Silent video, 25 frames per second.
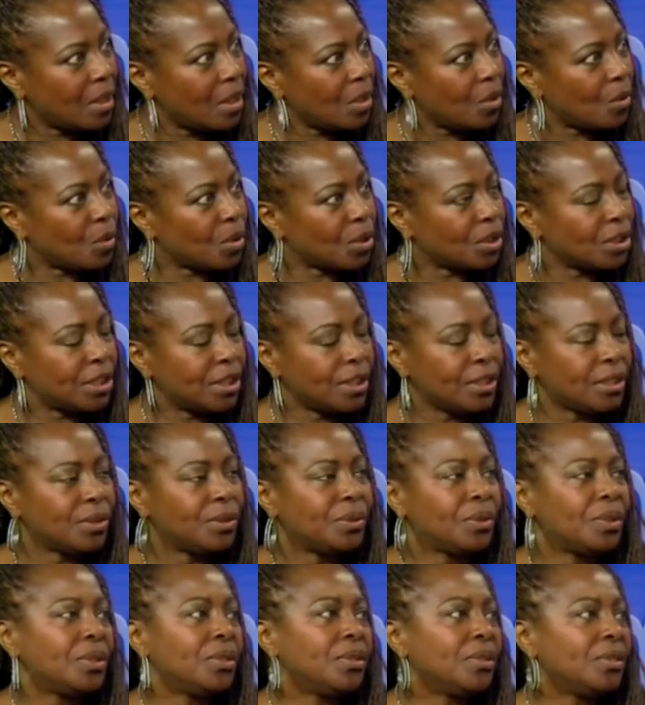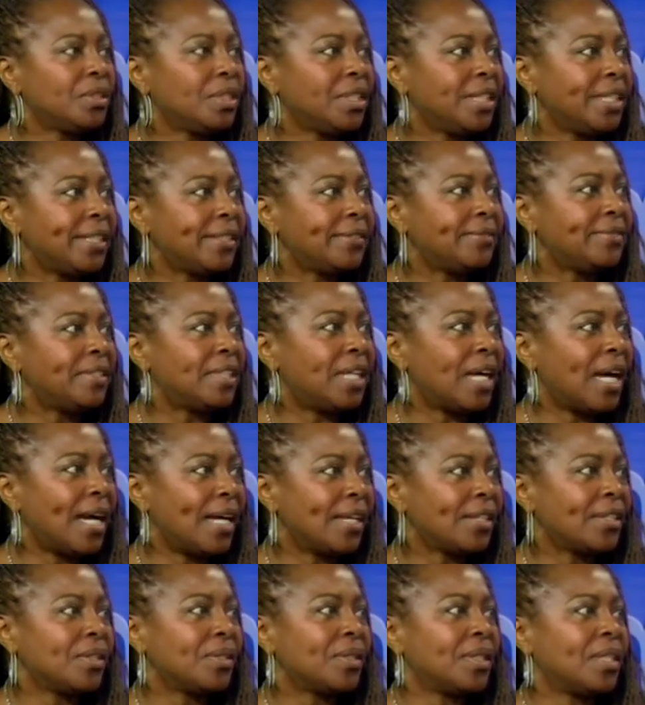were children who lived
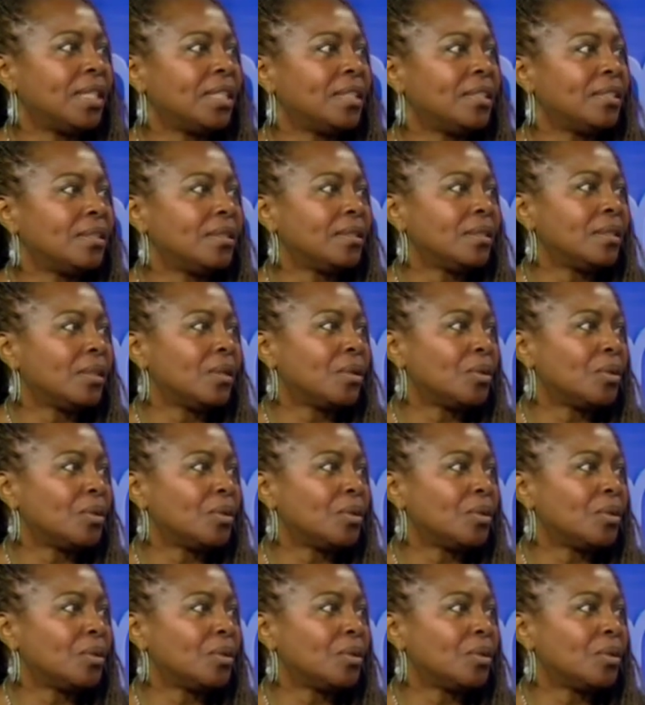either in